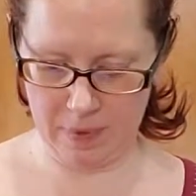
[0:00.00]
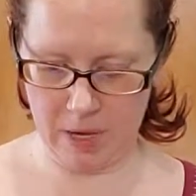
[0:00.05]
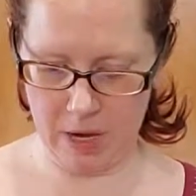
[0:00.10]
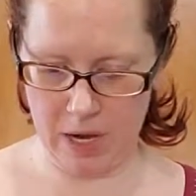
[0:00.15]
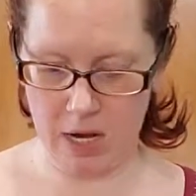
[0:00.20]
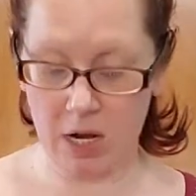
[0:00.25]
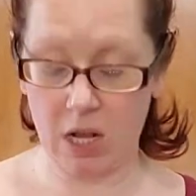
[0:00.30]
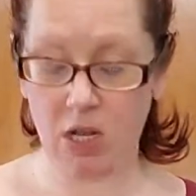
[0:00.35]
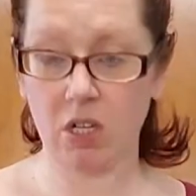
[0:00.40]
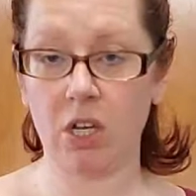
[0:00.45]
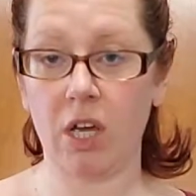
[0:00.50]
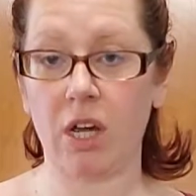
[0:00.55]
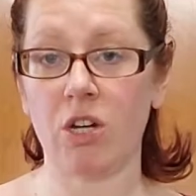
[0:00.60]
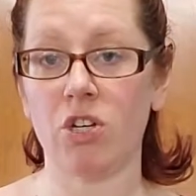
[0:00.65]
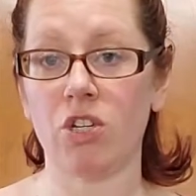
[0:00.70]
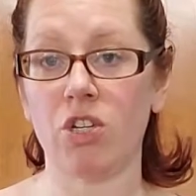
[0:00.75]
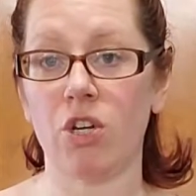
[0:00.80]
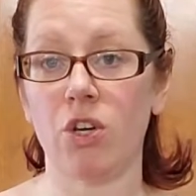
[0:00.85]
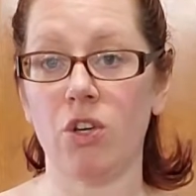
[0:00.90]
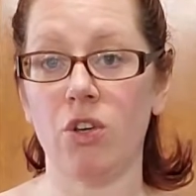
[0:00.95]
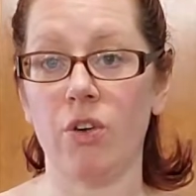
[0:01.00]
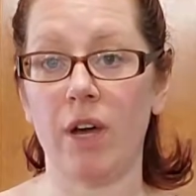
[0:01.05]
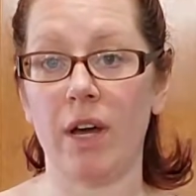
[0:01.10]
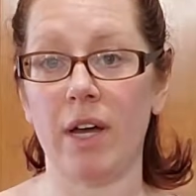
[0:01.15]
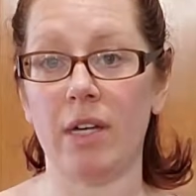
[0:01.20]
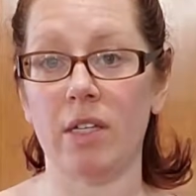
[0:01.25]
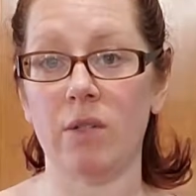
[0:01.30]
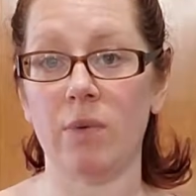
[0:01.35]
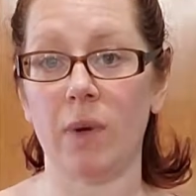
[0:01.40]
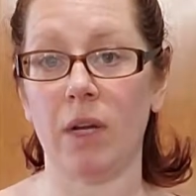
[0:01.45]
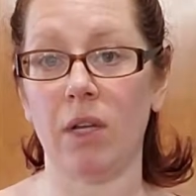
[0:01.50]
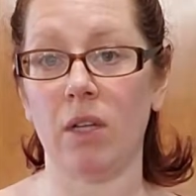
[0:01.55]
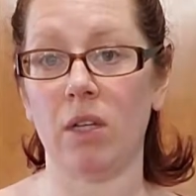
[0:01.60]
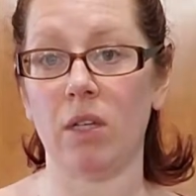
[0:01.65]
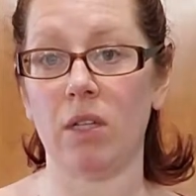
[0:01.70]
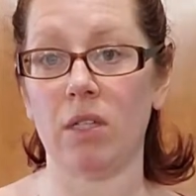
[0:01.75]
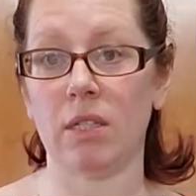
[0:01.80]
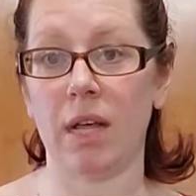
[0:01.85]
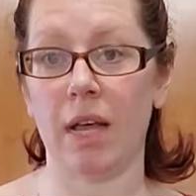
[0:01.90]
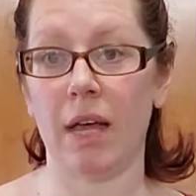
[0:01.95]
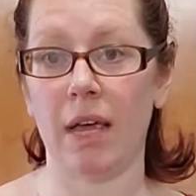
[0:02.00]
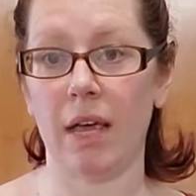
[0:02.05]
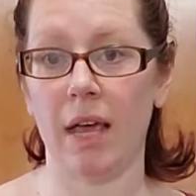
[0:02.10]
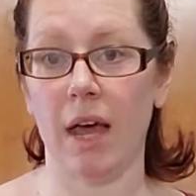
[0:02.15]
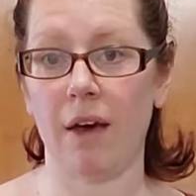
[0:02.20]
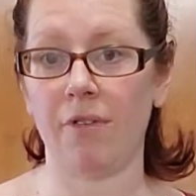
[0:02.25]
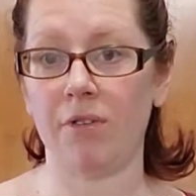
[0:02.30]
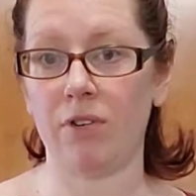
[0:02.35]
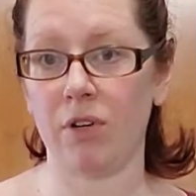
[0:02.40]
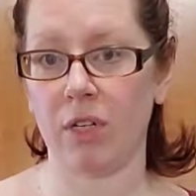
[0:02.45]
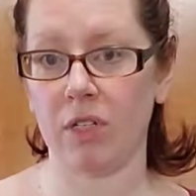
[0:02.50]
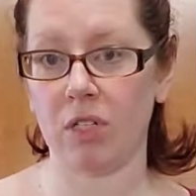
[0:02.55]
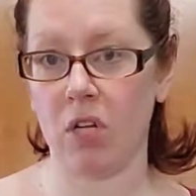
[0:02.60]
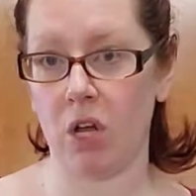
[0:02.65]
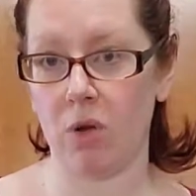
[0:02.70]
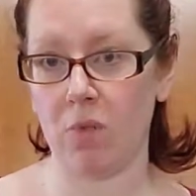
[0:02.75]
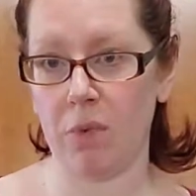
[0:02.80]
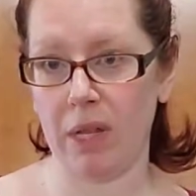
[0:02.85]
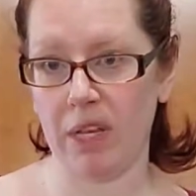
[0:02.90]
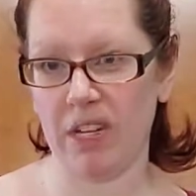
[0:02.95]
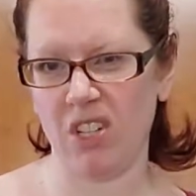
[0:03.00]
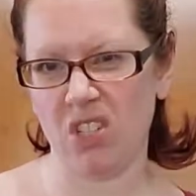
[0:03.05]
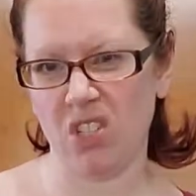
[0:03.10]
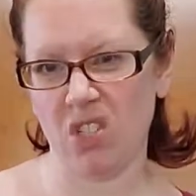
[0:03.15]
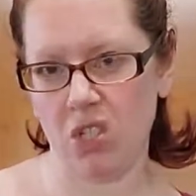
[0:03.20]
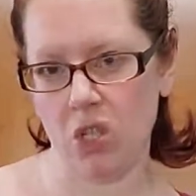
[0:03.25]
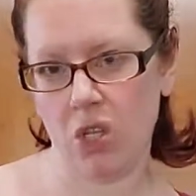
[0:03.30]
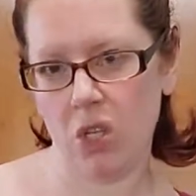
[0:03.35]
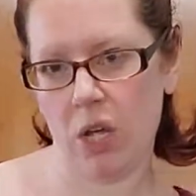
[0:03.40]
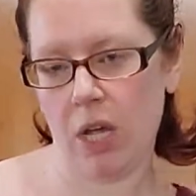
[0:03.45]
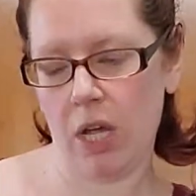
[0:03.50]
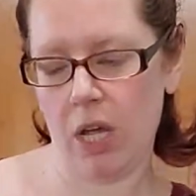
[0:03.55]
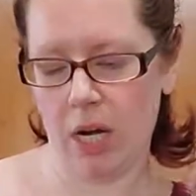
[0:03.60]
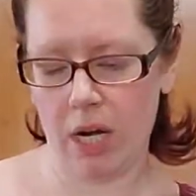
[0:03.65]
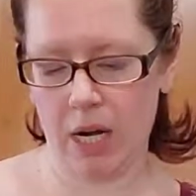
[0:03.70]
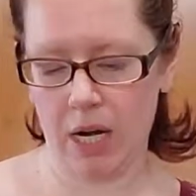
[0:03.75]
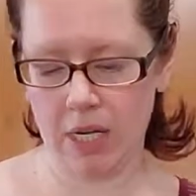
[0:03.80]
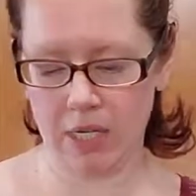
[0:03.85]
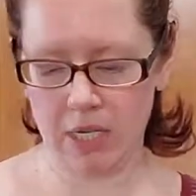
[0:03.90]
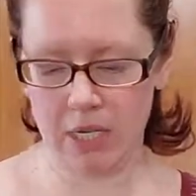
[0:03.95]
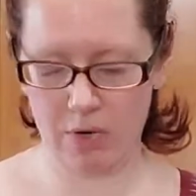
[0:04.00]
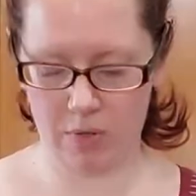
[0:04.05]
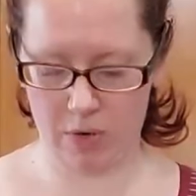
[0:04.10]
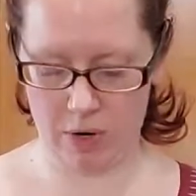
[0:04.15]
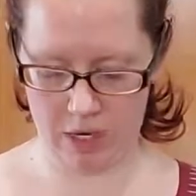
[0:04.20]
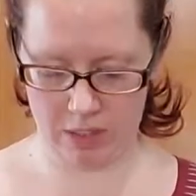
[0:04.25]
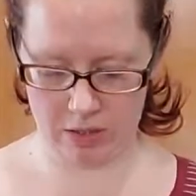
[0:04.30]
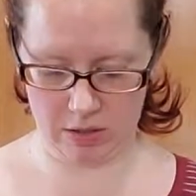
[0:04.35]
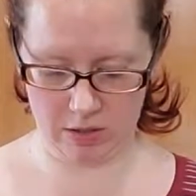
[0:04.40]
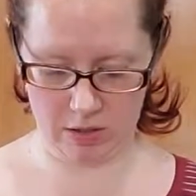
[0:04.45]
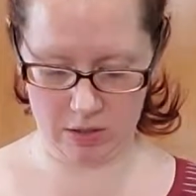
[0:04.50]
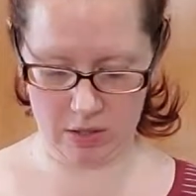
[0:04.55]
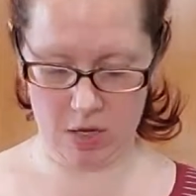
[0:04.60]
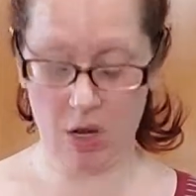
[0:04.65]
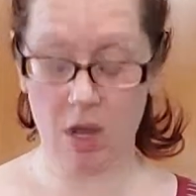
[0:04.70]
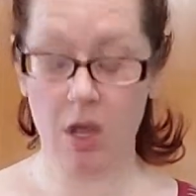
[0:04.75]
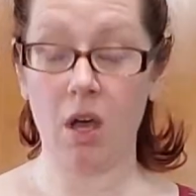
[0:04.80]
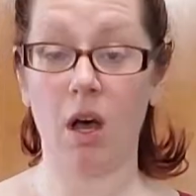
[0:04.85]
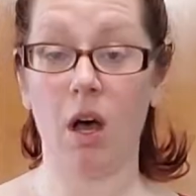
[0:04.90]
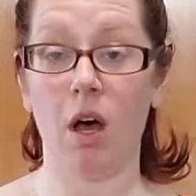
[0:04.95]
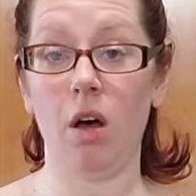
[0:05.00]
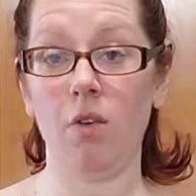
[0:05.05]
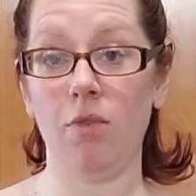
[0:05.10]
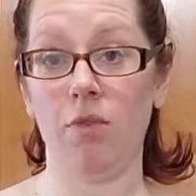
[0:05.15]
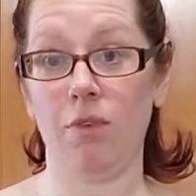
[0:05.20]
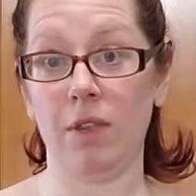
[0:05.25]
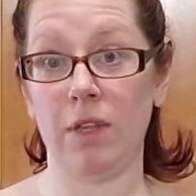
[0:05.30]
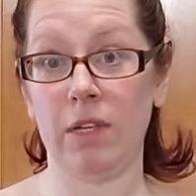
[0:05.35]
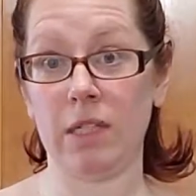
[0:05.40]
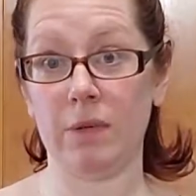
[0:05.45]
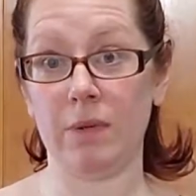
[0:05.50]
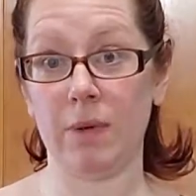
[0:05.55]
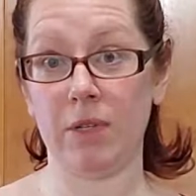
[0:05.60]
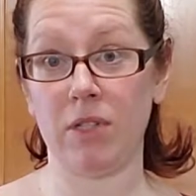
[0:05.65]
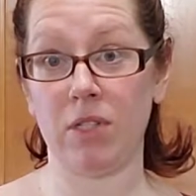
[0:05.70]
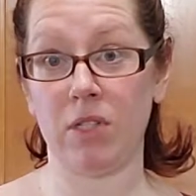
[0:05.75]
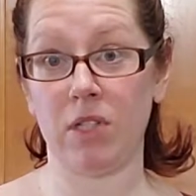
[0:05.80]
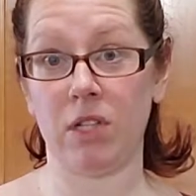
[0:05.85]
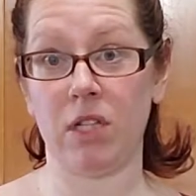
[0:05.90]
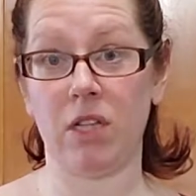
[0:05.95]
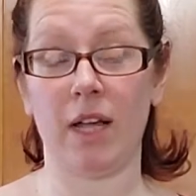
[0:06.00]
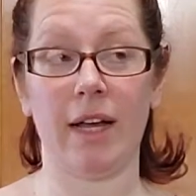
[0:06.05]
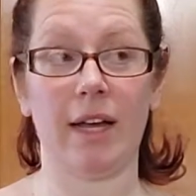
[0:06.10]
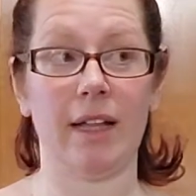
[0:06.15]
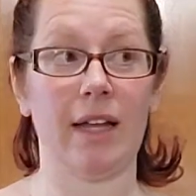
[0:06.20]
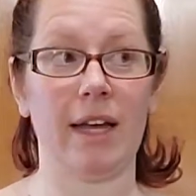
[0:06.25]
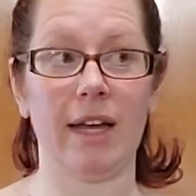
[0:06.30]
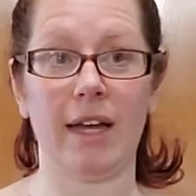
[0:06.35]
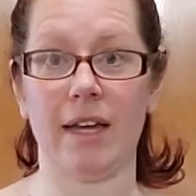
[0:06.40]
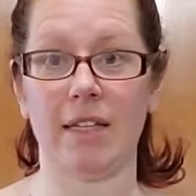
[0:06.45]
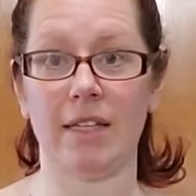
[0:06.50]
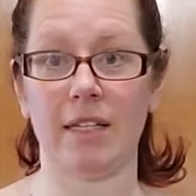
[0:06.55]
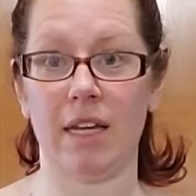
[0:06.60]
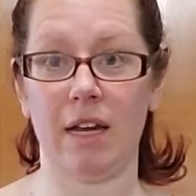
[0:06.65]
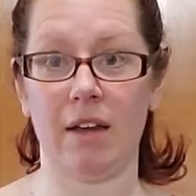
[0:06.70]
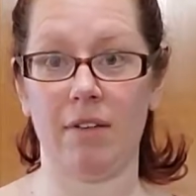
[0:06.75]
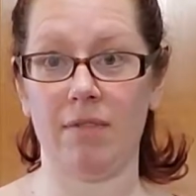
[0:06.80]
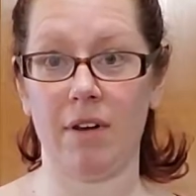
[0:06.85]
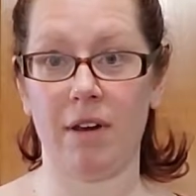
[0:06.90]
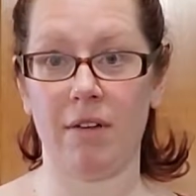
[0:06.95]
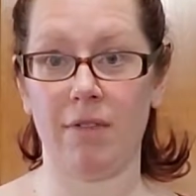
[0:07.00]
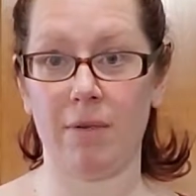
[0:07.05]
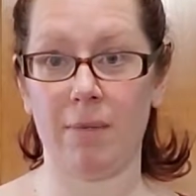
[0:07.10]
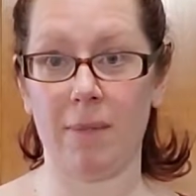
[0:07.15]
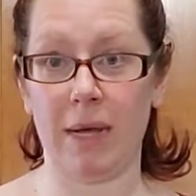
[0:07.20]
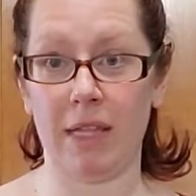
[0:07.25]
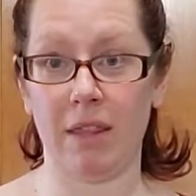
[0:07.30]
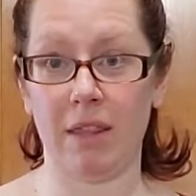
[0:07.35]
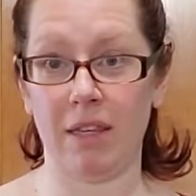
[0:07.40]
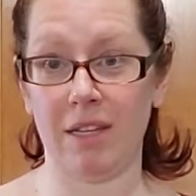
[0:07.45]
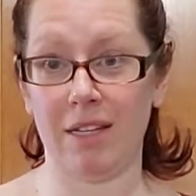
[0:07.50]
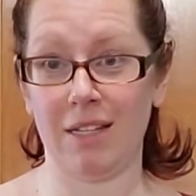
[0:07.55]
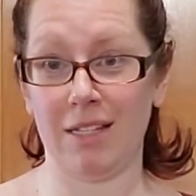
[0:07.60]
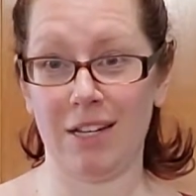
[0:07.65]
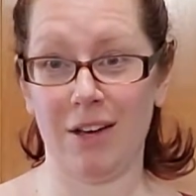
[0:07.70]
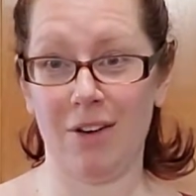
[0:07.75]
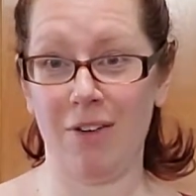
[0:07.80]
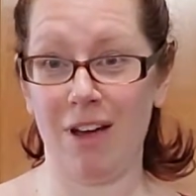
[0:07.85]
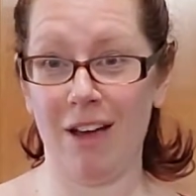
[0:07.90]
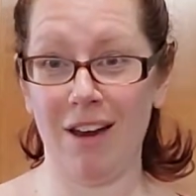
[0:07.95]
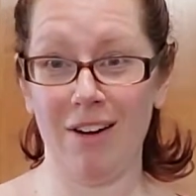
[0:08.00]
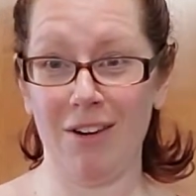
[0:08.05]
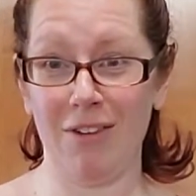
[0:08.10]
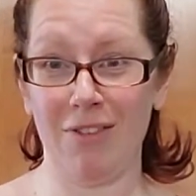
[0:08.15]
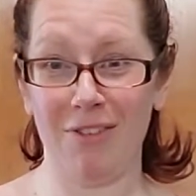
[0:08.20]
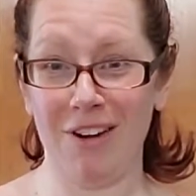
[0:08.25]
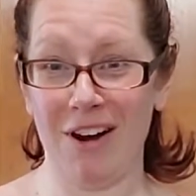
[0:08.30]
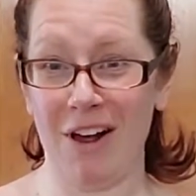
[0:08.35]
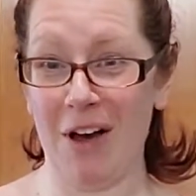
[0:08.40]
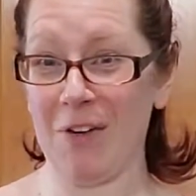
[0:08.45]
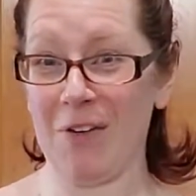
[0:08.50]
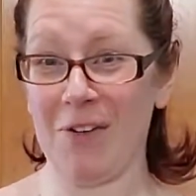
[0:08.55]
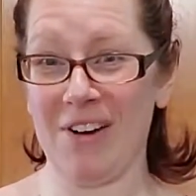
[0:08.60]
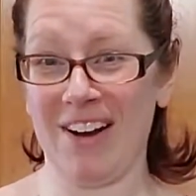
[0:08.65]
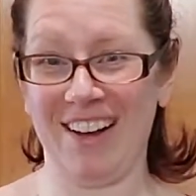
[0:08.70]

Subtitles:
And I'll kind of show you guys what it looks like after it's all blended so you can get an idea of what it's hopefully supposed to look like. Like I said, I've never made this, so I don't know.